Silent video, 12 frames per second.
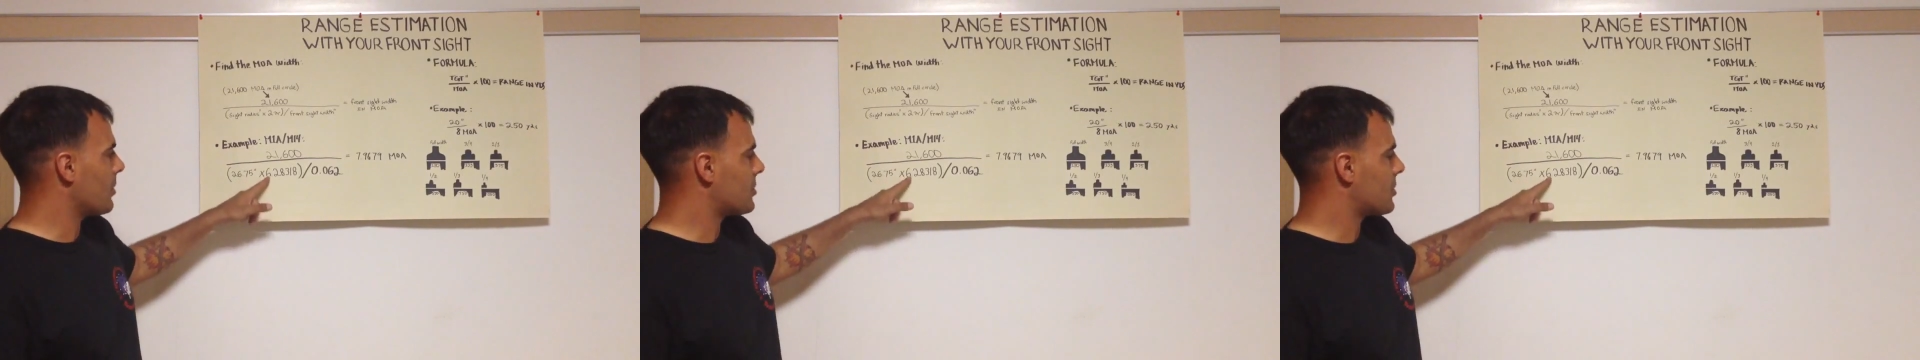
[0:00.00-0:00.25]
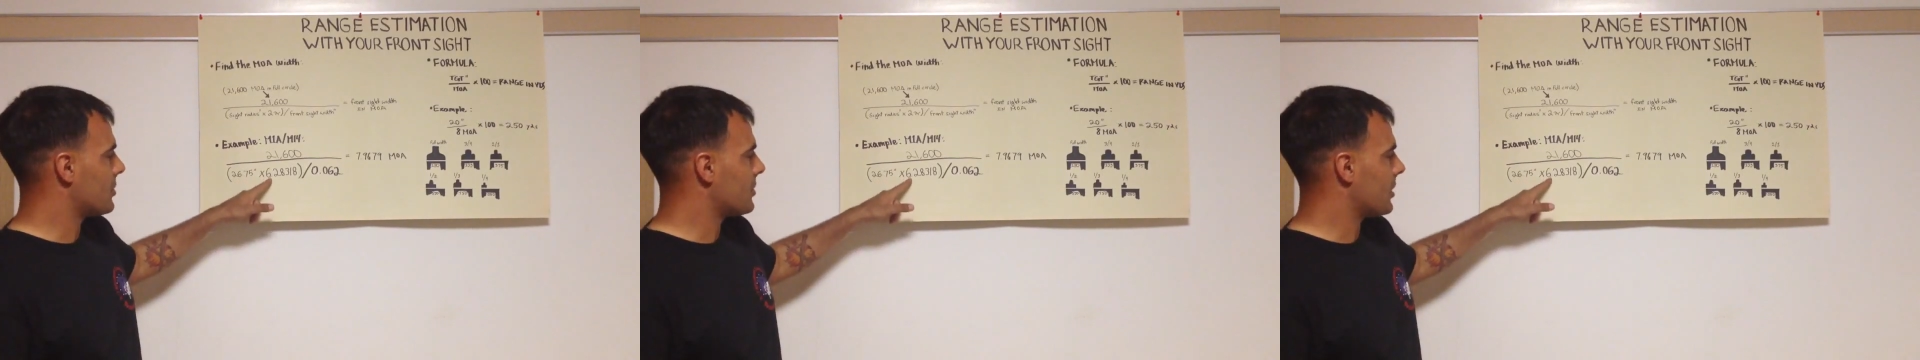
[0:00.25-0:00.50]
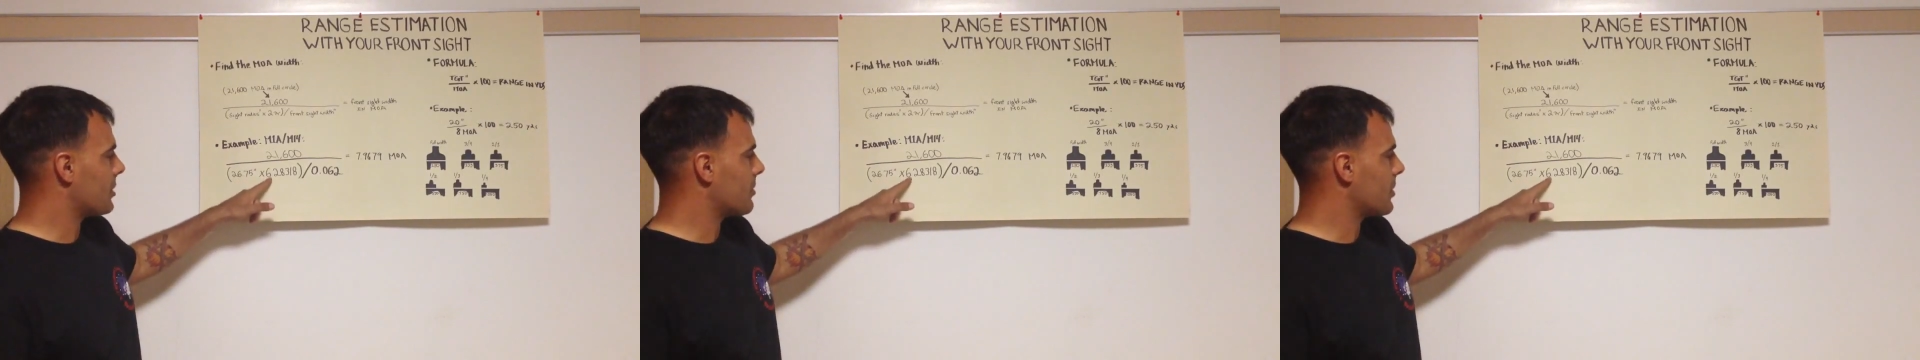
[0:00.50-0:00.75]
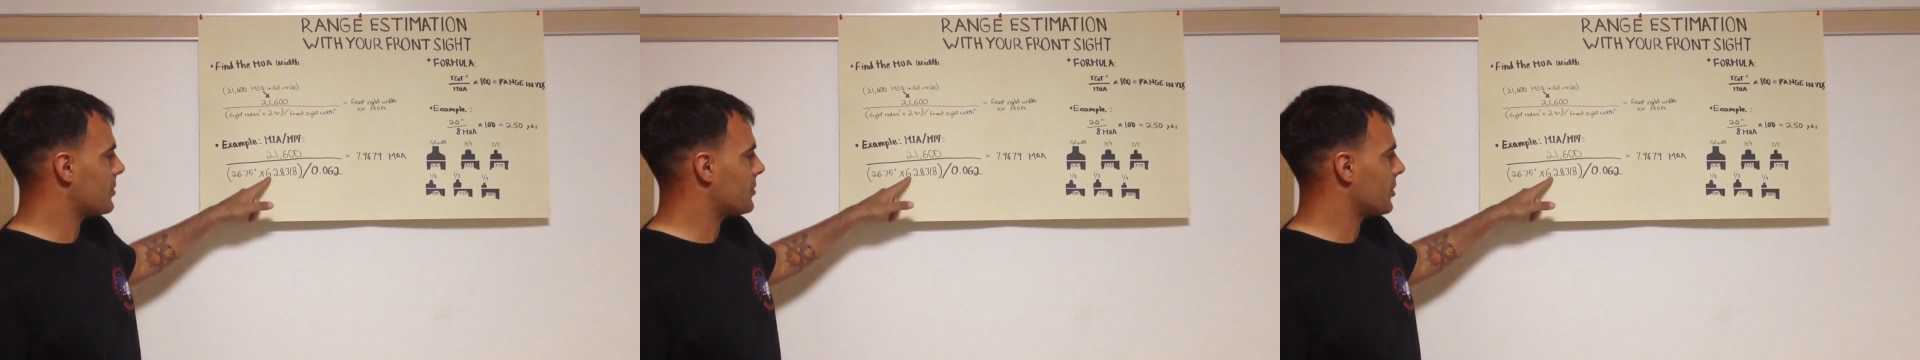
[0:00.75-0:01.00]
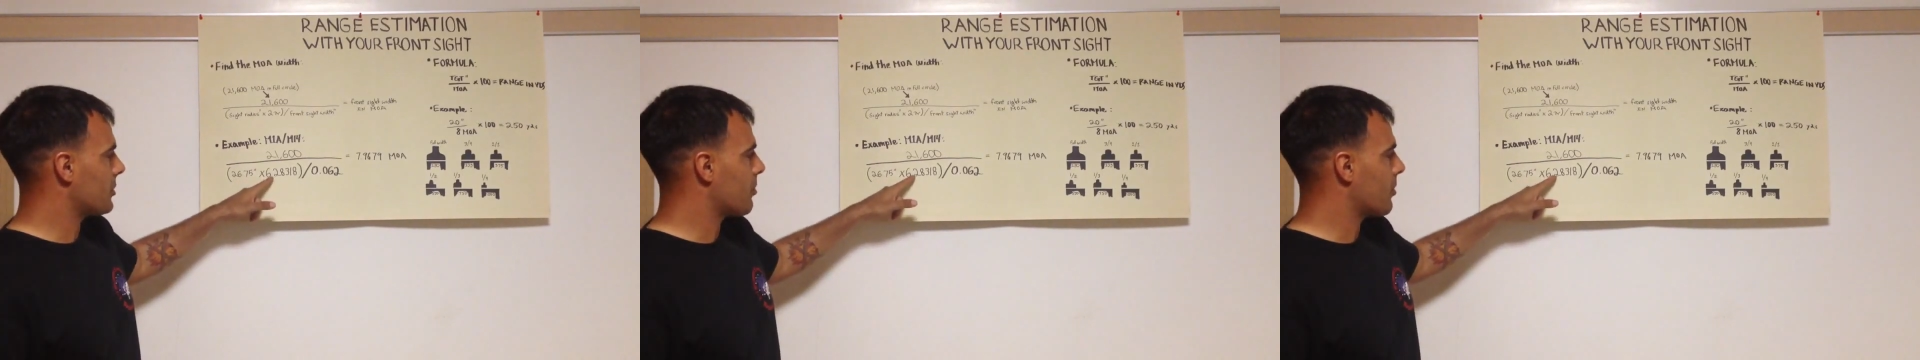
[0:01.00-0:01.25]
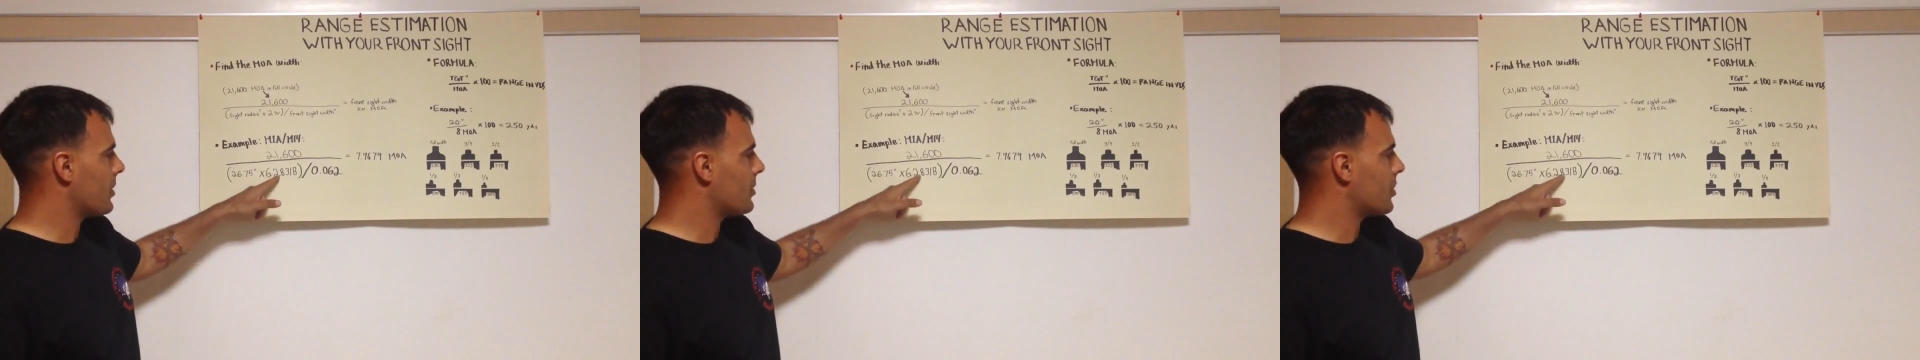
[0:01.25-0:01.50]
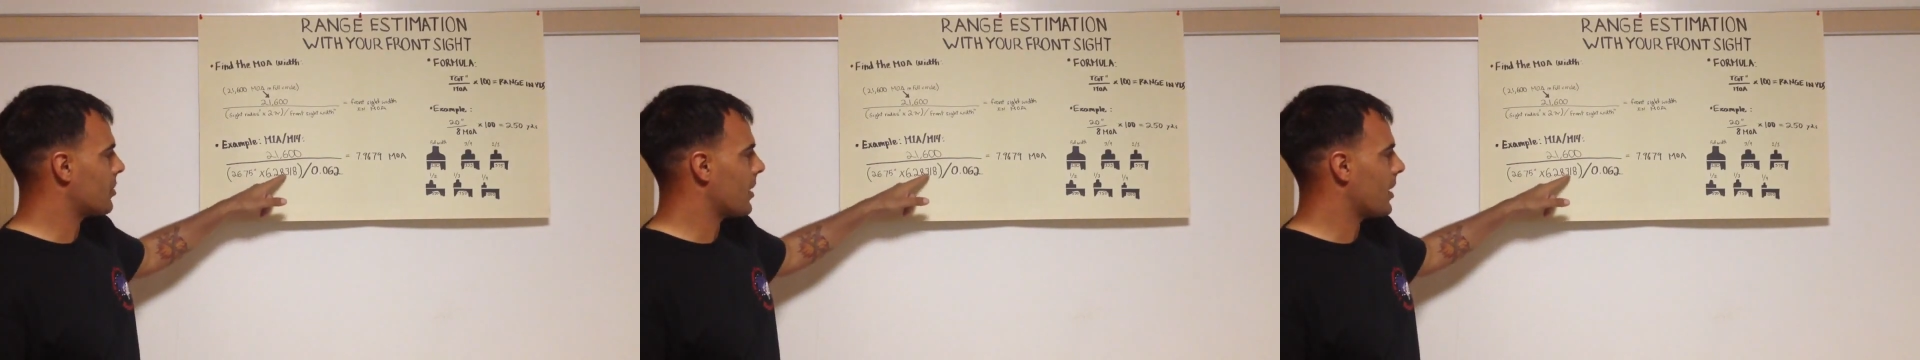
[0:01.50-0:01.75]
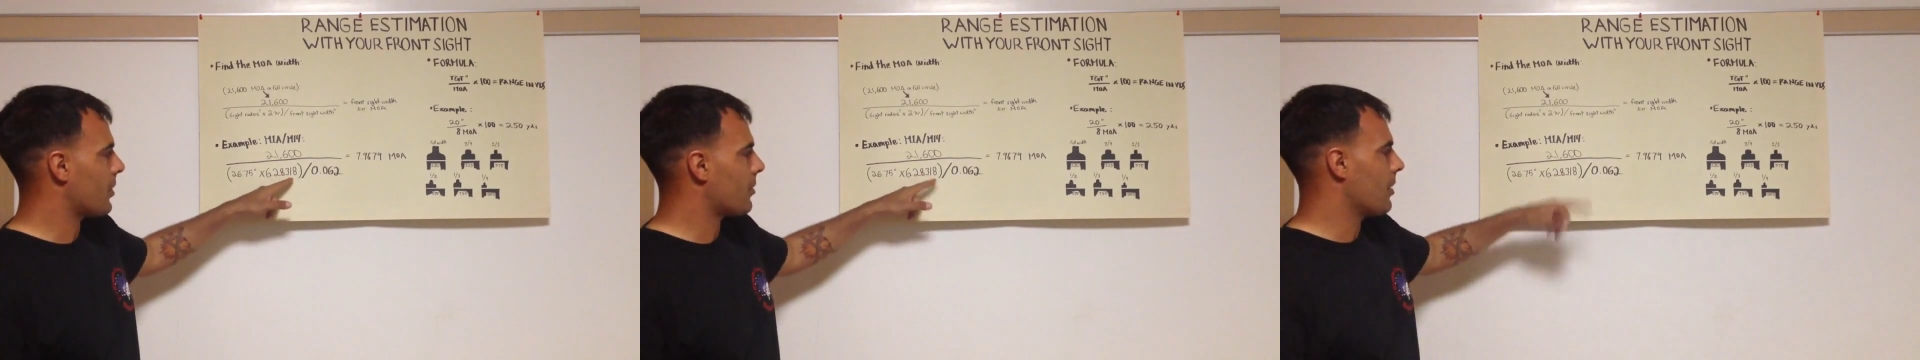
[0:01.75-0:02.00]
which turns out to be
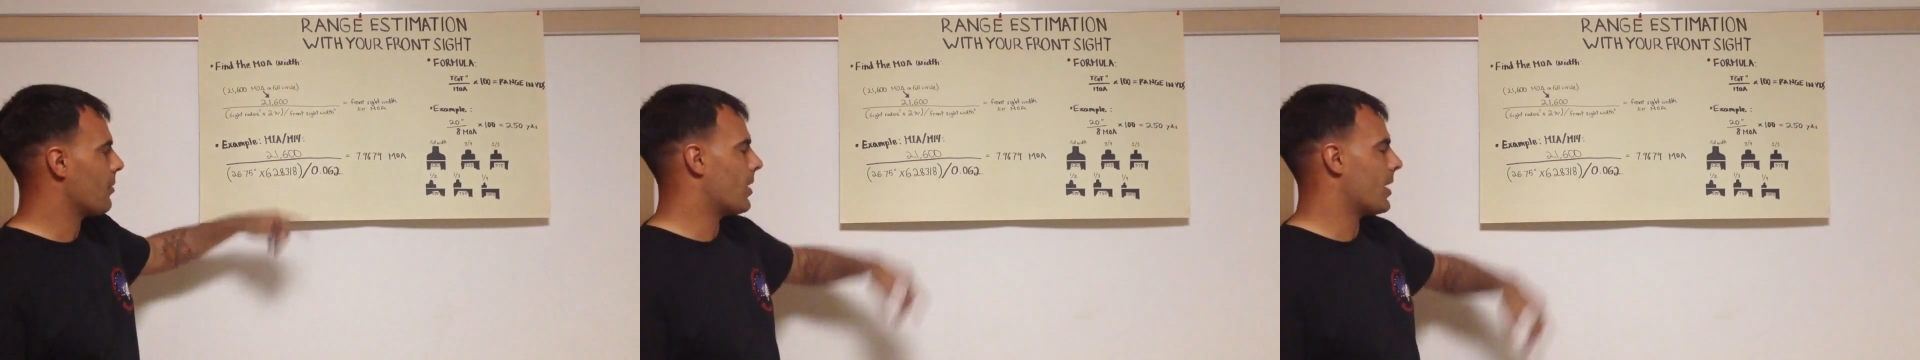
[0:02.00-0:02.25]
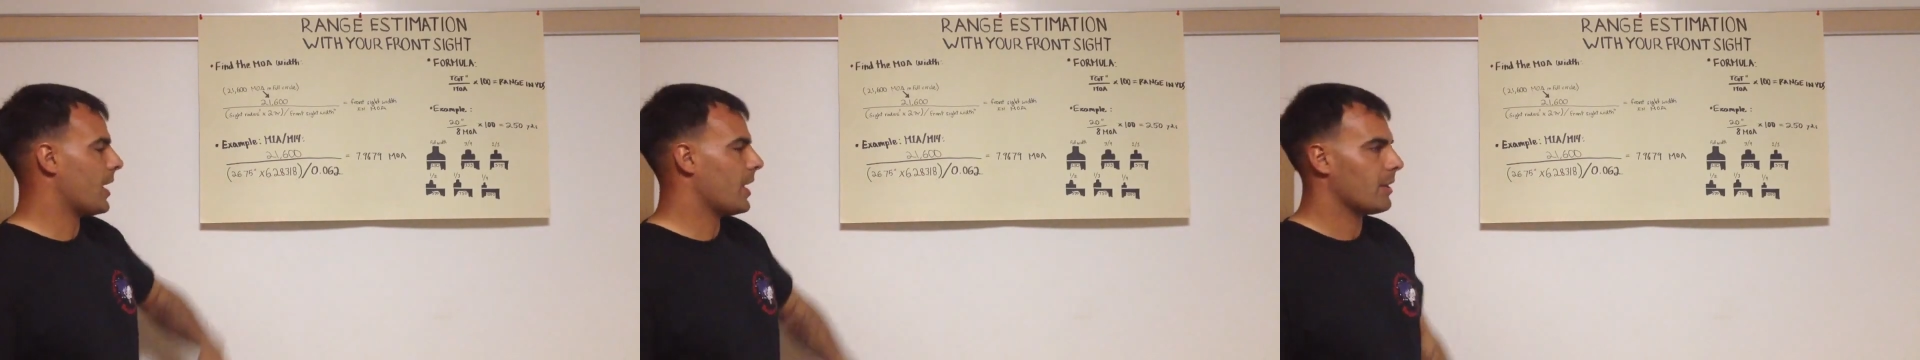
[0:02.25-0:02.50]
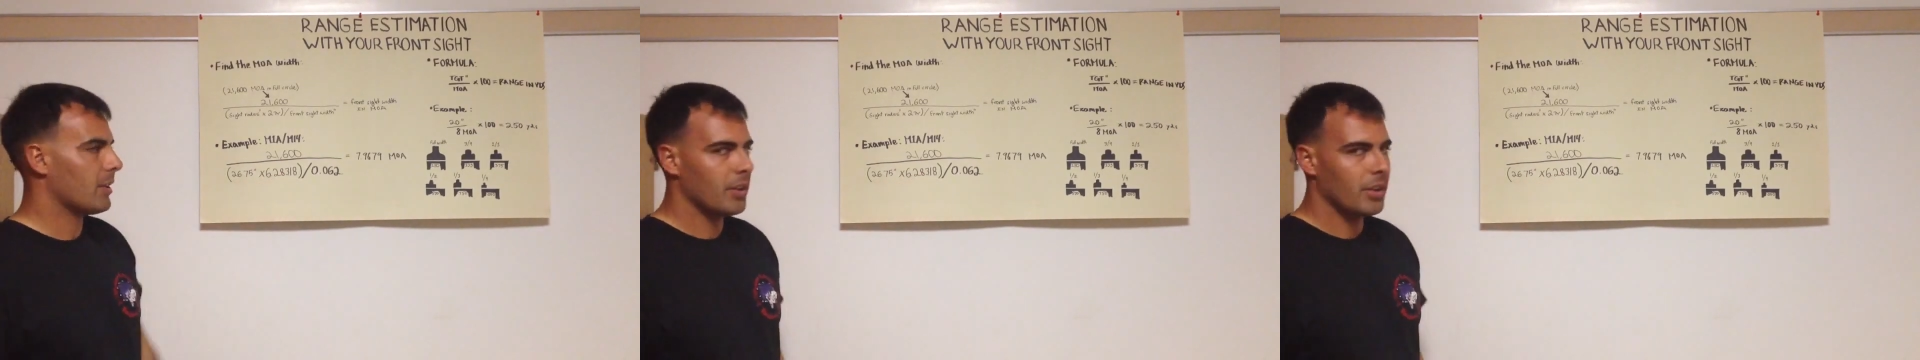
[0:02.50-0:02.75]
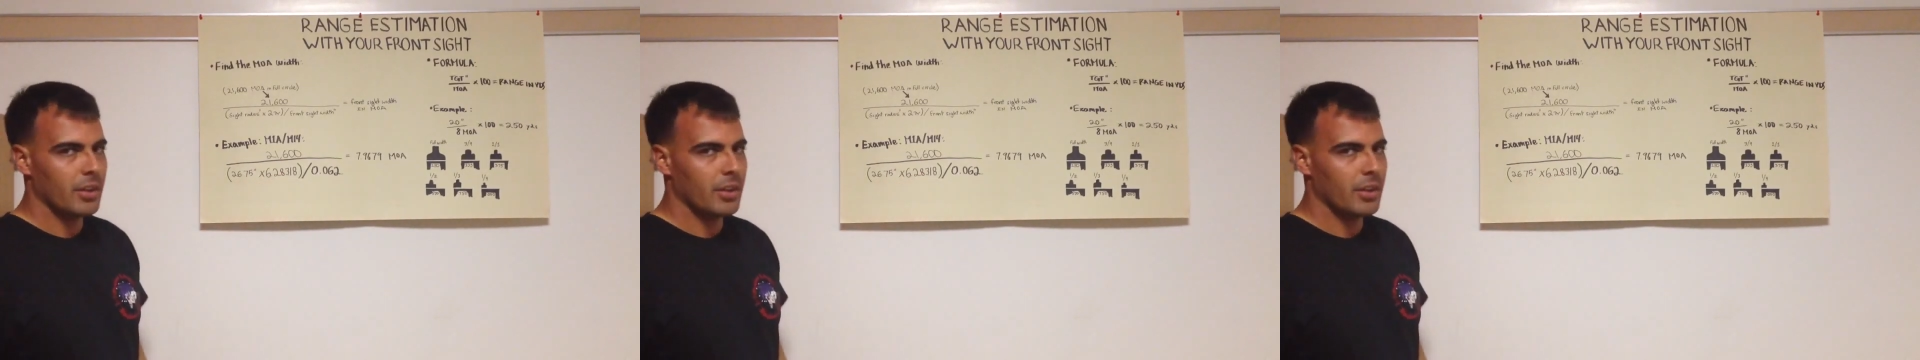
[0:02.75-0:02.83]
6.28318.